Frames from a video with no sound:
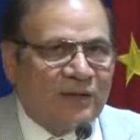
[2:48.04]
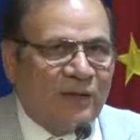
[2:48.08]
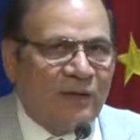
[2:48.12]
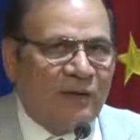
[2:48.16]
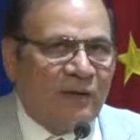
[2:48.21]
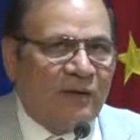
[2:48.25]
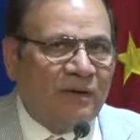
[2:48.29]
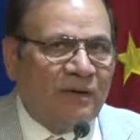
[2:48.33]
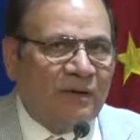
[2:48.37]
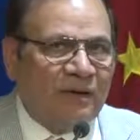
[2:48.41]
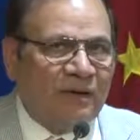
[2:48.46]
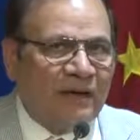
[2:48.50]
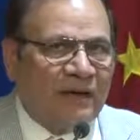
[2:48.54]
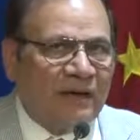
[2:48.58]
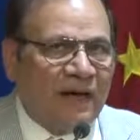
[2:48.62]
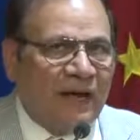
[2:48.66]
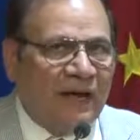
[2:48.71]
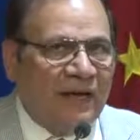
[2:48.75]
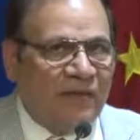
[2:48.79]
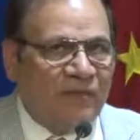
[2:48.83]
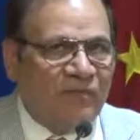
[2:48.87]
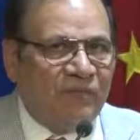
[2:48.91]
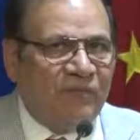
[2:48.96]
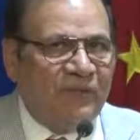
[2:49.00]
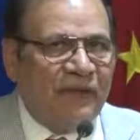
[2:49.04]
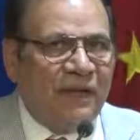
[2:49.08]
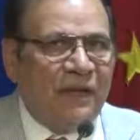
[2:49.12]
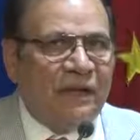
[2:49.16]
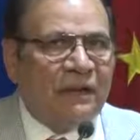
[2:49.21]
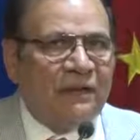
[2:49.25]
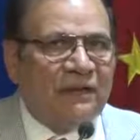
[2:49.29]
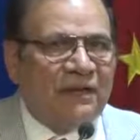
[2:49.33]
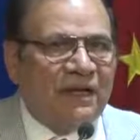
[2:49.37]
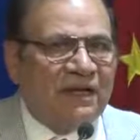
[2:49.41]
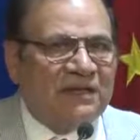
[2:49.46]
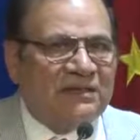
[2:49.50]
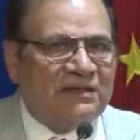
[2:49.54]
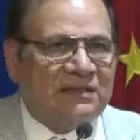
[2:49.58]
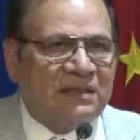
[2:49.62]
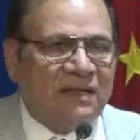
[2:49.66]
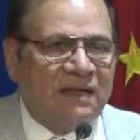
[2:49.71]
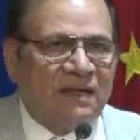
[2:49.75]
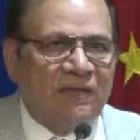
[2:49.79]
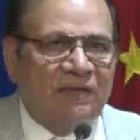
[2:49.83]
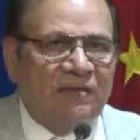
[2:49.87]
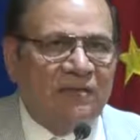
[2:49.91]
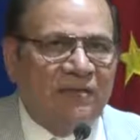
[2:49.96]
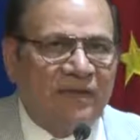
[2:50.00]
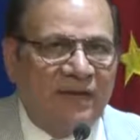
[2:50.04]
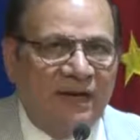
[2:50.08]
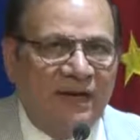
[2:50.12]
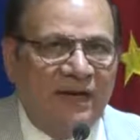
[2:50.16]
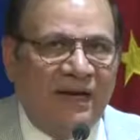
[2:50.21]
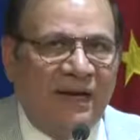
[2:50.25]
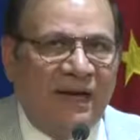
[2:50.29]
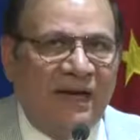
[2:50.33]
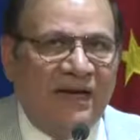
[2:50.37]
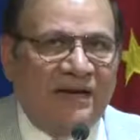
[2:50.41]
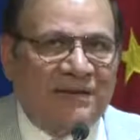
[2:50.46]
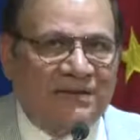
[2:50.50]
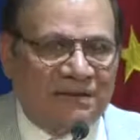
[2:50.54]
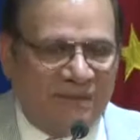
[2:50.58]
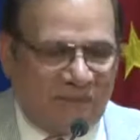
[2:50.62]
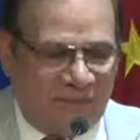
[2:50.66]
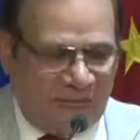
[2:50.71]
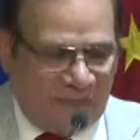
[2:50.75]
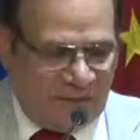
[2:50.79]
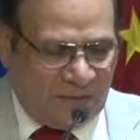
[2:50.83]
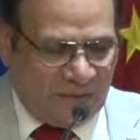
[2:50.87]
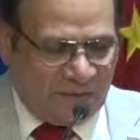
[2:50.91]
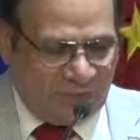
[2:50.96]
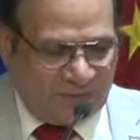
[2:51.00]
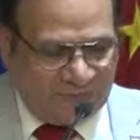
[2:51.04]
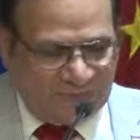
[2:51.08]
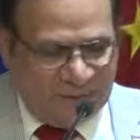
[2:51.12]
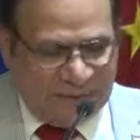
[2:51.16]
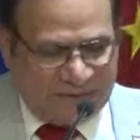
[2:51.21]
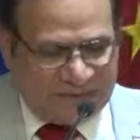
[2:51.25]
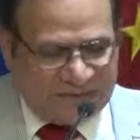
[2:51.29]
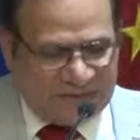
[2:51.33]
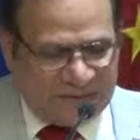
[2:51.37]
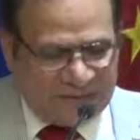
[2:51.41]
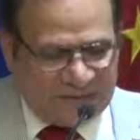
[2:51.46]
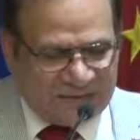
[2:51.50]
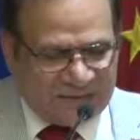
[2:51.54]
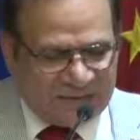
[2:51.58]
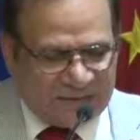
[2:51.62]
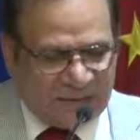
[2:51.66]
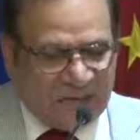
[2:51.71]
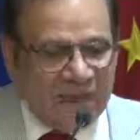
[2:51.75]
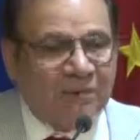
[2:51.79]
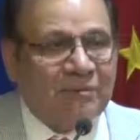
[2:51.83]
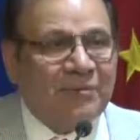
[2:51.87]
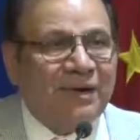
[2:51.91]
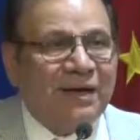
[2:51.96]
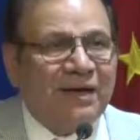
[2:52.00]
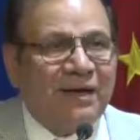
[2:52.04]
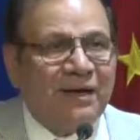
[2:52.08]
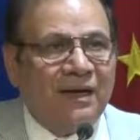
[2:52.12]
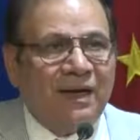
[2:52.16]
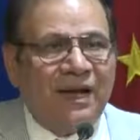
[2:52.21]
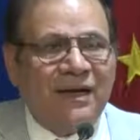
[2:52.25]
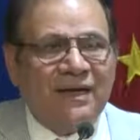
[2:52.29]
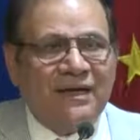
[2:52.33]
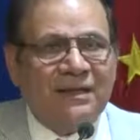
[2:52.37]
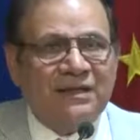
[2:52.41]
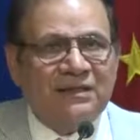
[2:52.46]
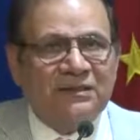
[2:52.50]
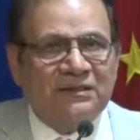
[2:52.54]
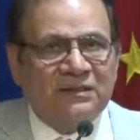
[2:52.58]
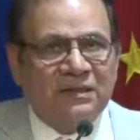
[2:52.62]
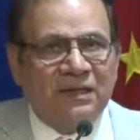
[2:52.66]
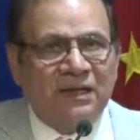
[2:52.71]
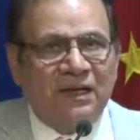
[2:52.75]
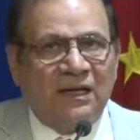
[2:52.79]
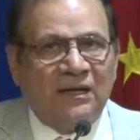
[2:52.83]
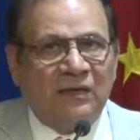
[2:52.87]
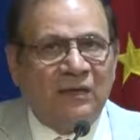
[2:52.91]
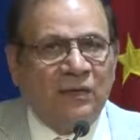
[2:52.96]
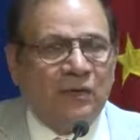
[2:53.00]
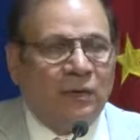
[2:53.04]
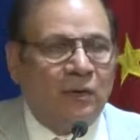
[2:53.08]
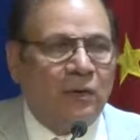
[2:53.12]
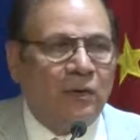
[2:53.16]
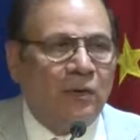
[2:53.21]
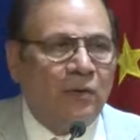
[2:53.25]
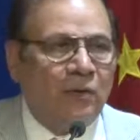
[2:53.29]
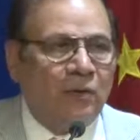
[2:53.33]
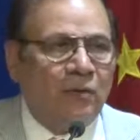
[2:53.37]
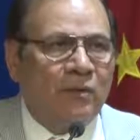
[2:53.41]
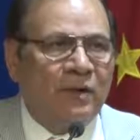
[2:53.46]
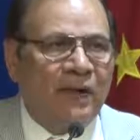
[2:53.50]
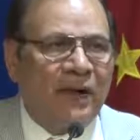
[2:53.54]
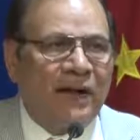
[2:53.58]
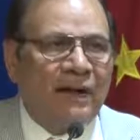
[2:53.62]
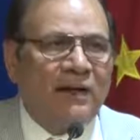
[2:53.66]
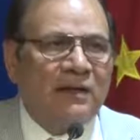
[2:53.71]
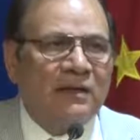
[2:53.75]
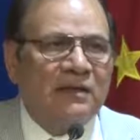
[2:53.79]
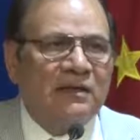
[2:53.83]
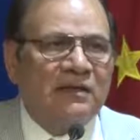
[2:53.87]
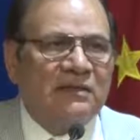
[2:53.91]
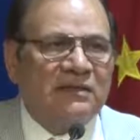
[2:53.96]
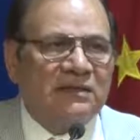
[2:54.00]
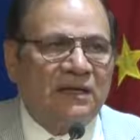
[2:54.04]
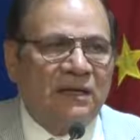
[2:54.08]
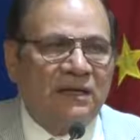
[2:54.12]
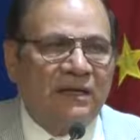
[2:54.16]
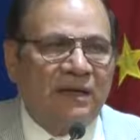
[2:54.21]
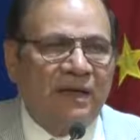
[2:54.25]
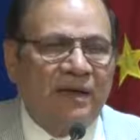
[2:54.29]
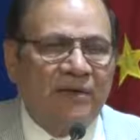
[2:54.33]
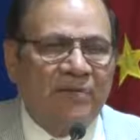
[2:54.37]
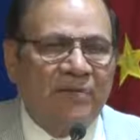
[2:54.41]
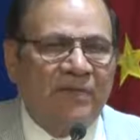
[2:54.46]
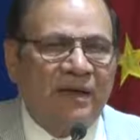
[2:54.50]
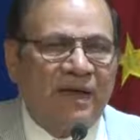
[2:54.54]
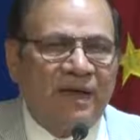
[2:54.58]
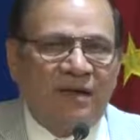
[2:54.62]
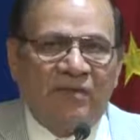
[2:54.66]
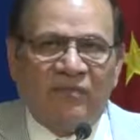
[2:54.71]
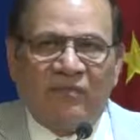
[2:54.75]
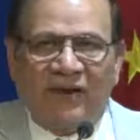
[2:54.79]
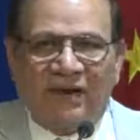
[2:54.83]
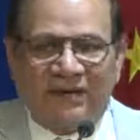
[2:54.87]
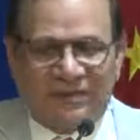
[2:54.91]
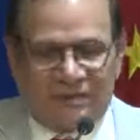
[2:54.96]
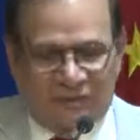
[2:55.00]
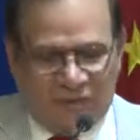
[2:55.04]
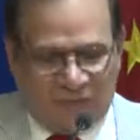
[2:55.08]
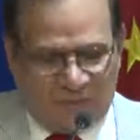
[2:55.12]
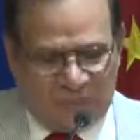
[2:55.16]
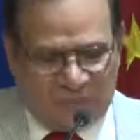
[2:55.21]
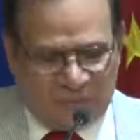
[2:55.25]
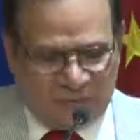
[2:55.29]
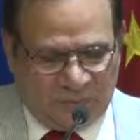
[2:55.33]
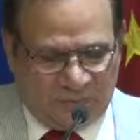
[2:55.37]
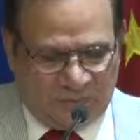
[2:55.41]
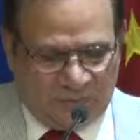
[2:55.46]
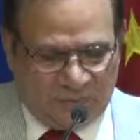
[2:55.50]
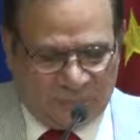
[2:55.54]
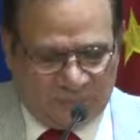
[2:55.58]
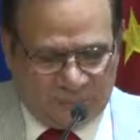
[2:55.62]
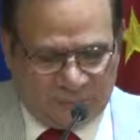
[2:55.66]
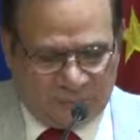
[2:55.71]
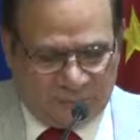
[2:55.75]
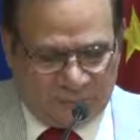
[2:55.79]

So I feel that's a very nice, very good message, but let us, look at certain bare facts also.